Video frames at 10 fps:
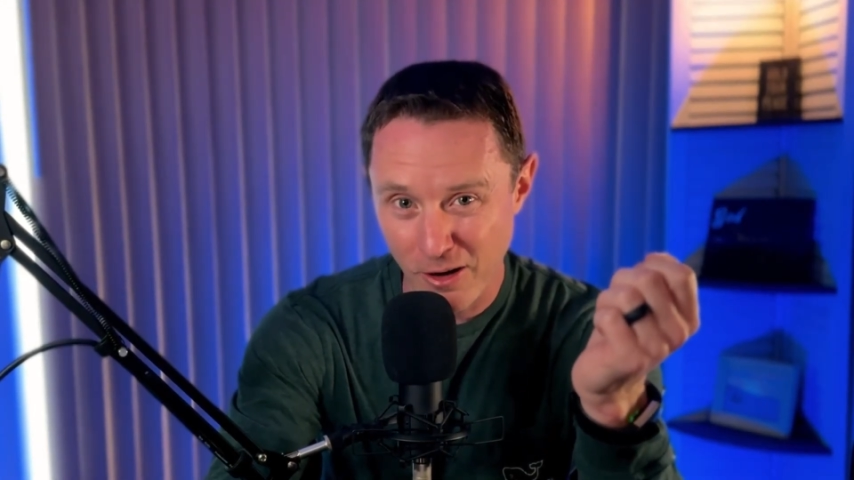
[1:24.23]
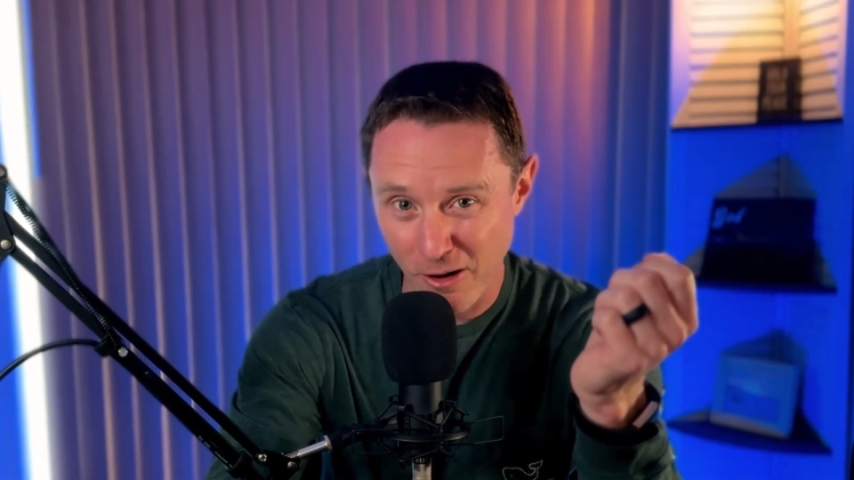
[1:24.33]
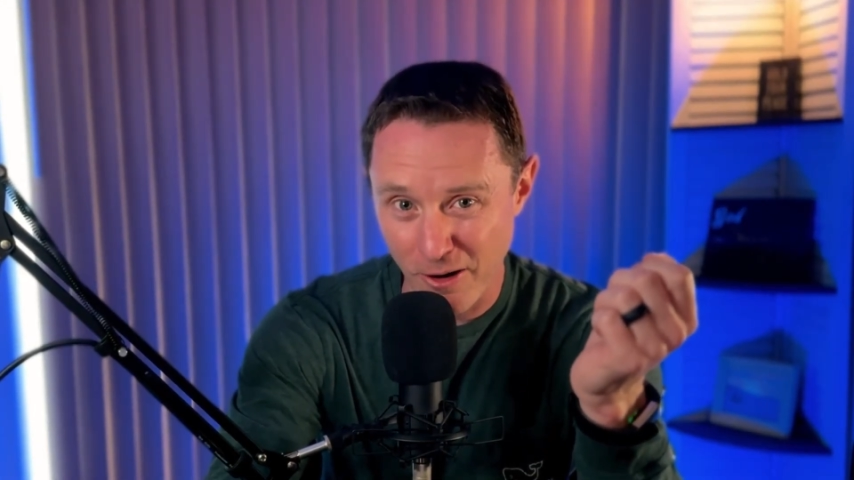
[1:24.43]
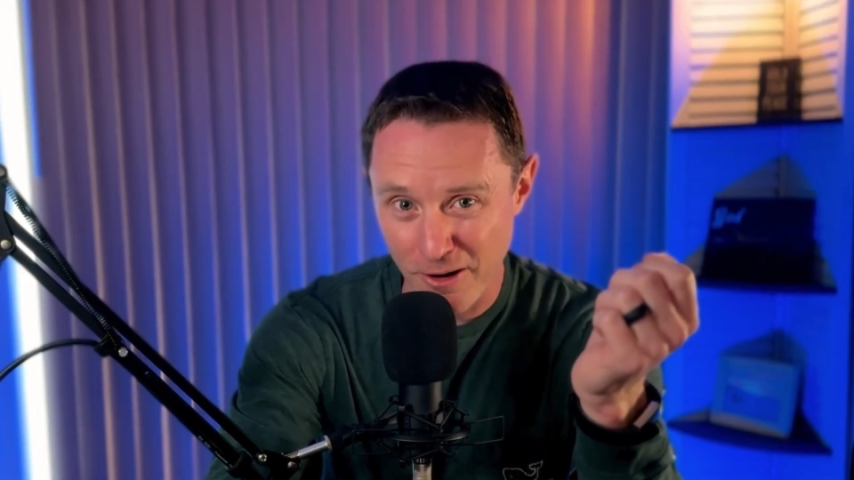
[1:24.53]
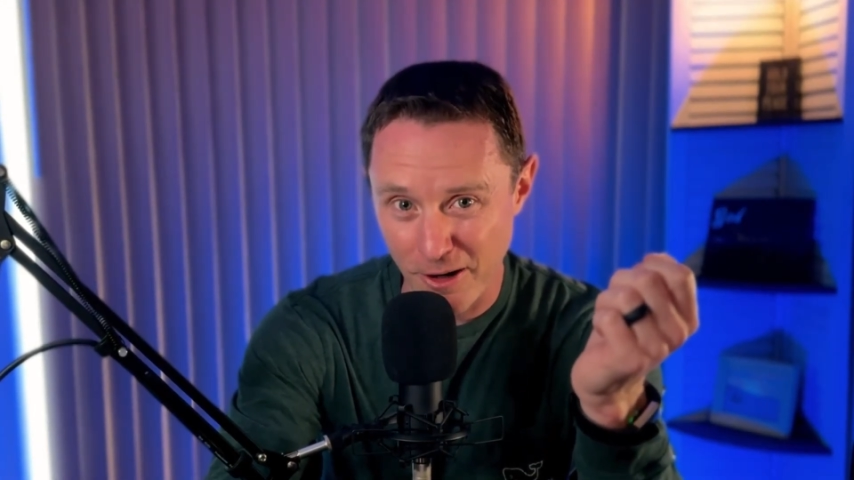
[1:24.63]

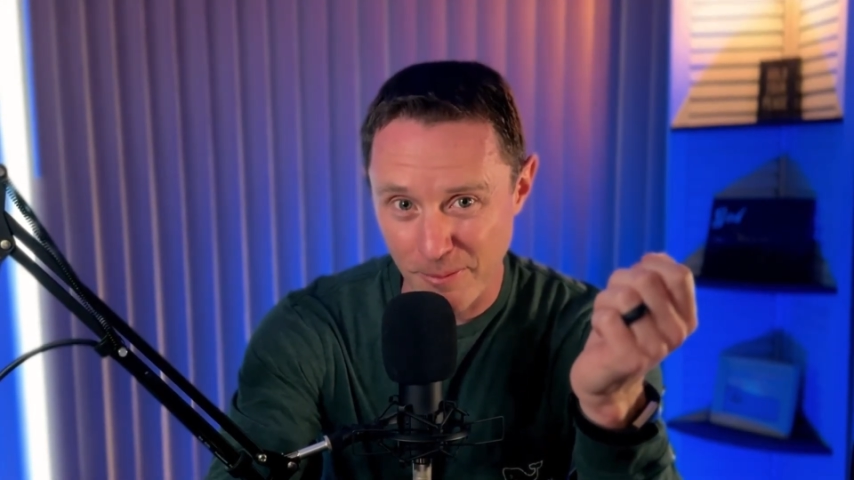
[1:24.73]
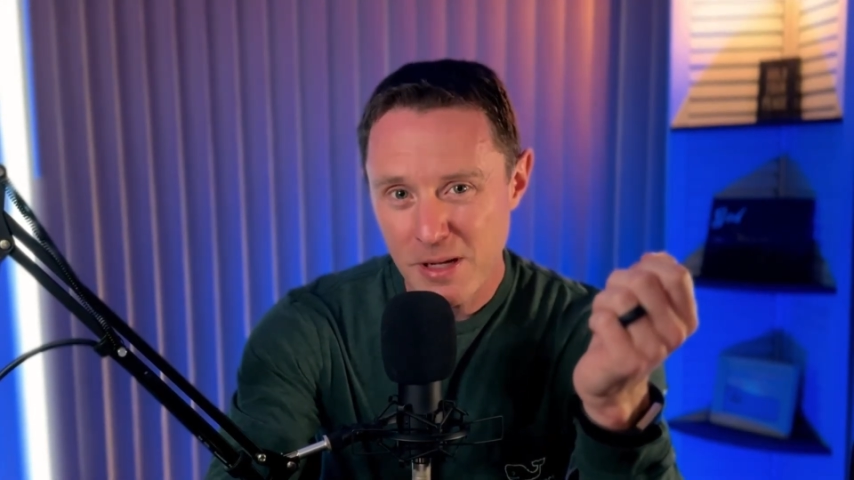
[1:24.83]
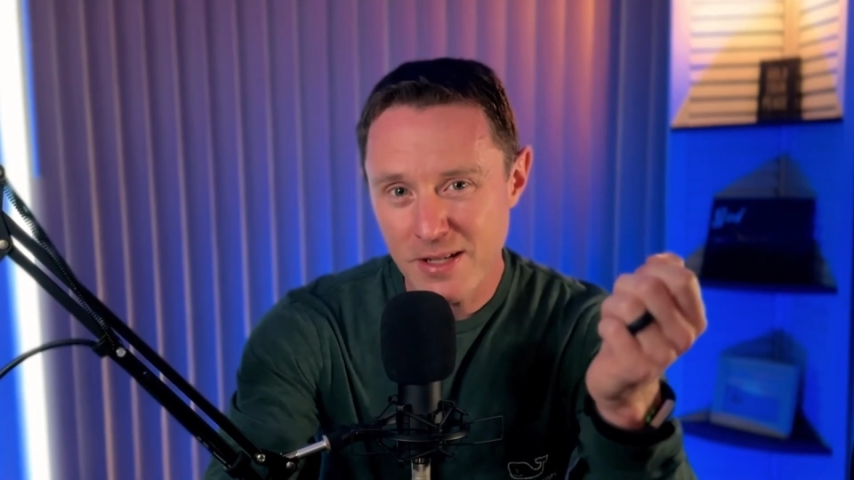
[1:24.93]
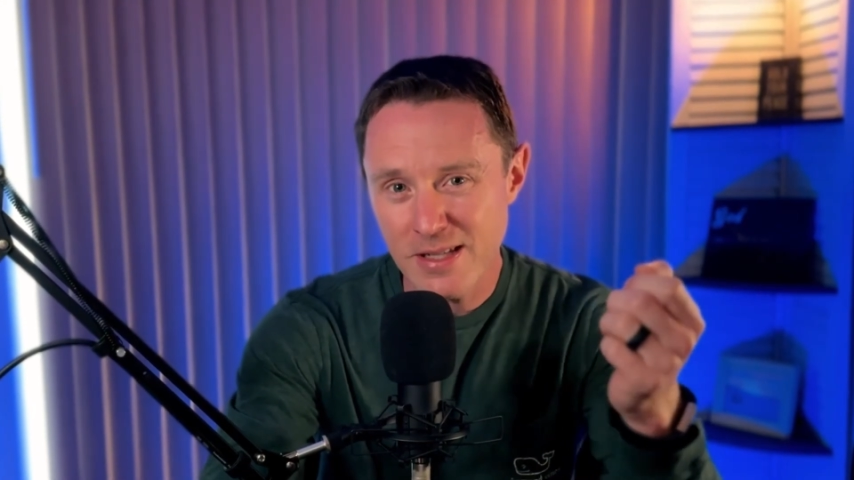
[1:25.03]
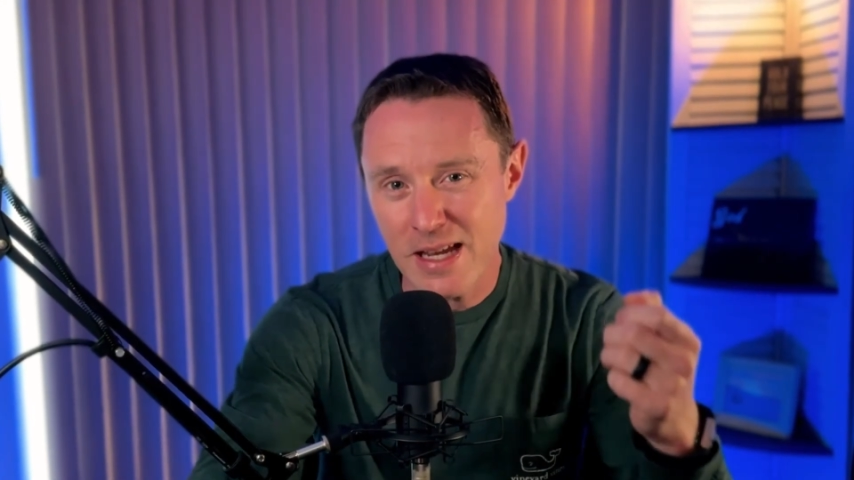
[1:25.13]
harder
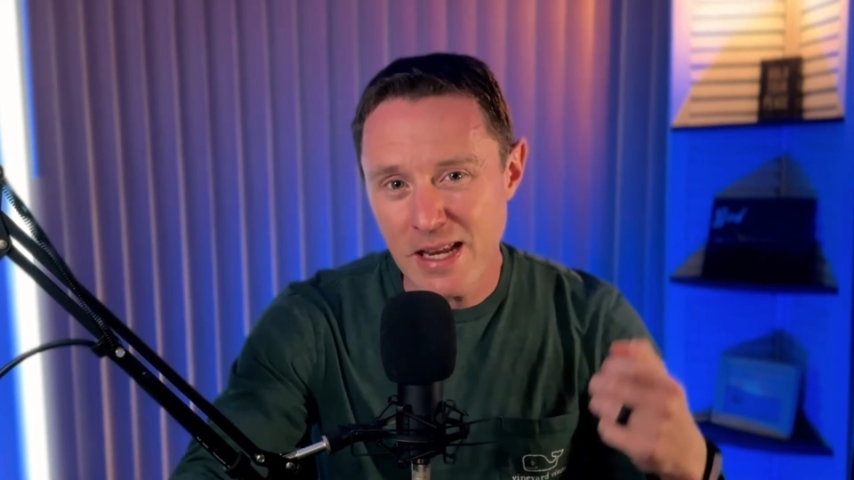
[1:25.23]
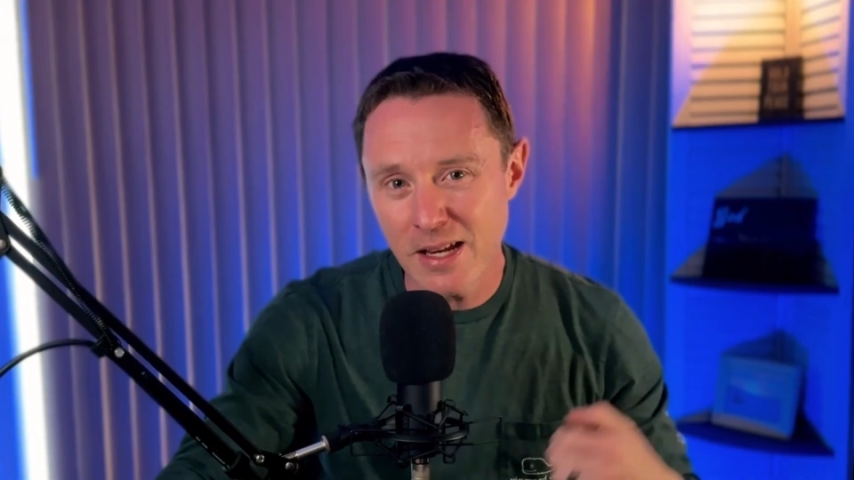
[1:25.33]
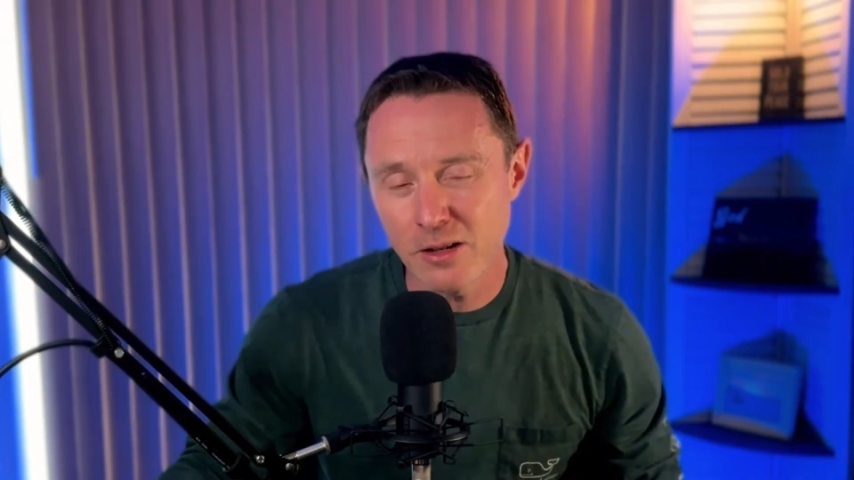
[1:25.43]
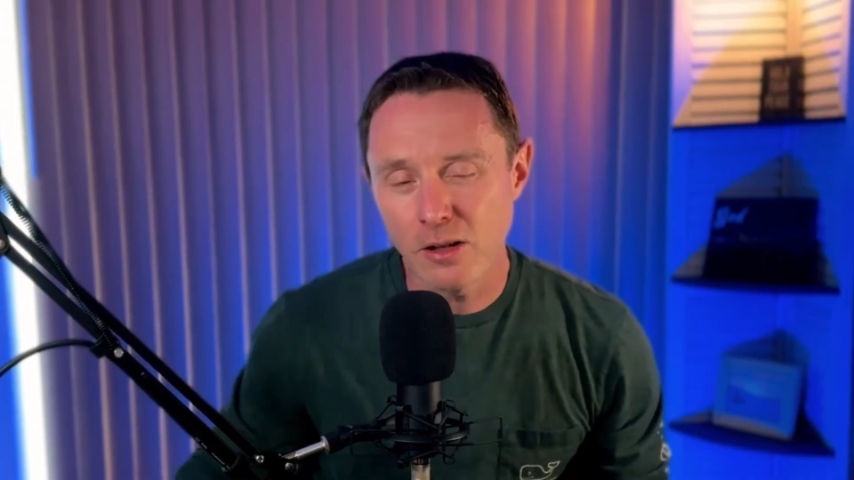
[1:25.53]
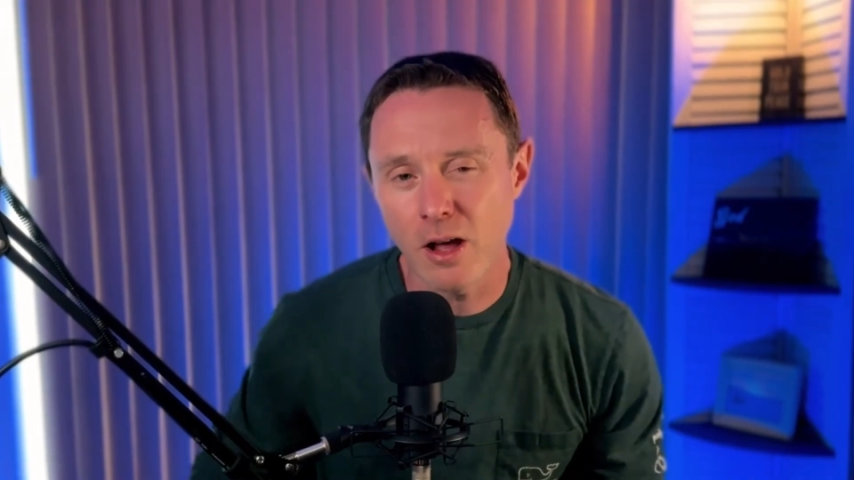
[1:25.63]
because
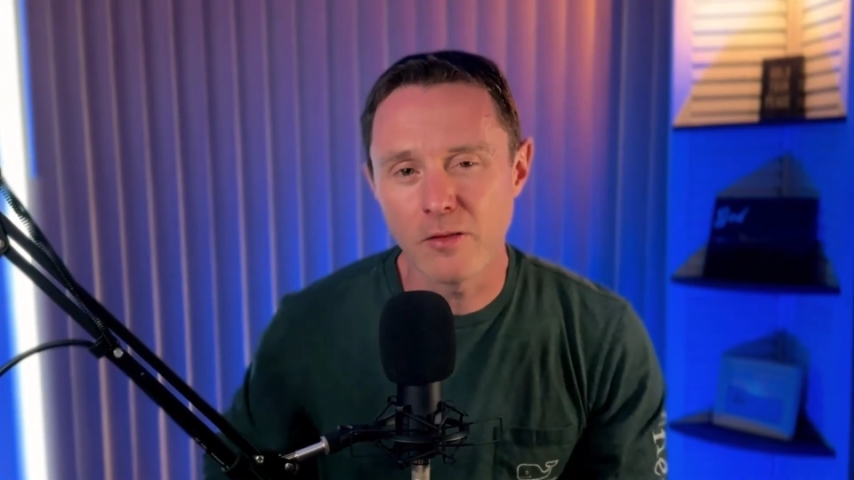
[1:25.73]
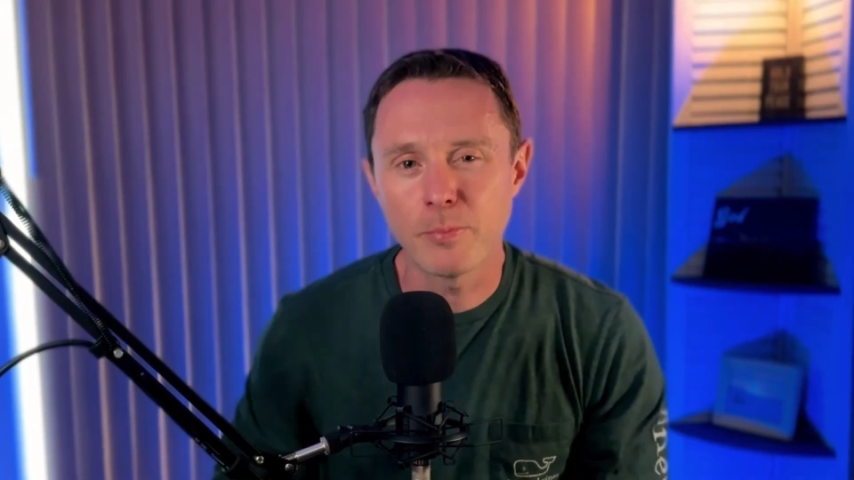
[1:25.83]
eating a lot